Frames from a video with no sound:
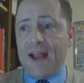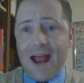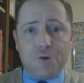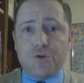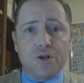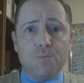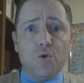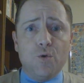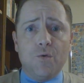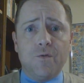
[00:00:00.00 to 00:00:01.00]
anything to
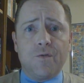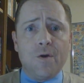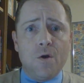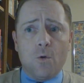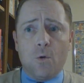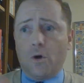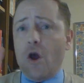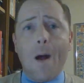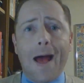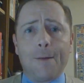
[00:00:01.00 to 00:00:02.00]
move or go
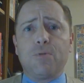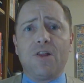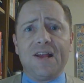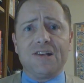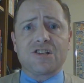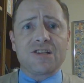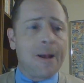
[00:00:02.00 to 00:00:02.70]
out of place.